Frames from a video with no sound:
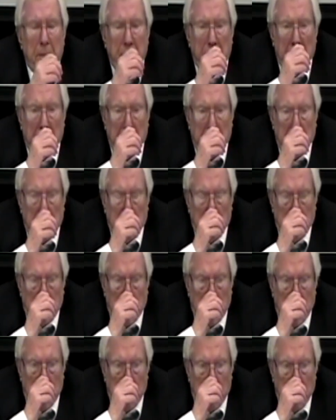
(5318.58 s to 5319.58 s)
And it would
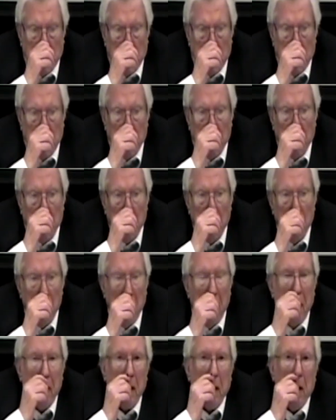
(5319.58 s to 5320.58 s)
have been a
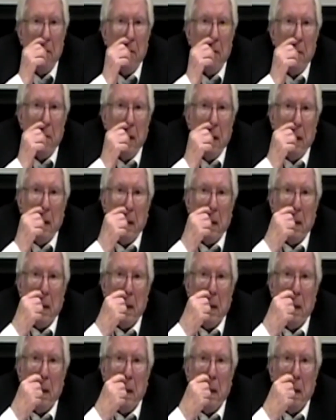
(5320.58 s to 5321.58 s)
bourgeois government
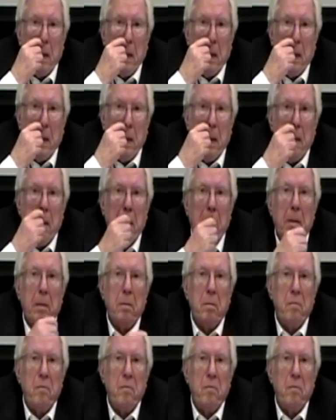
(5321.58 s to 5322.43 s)
uh, in, uh,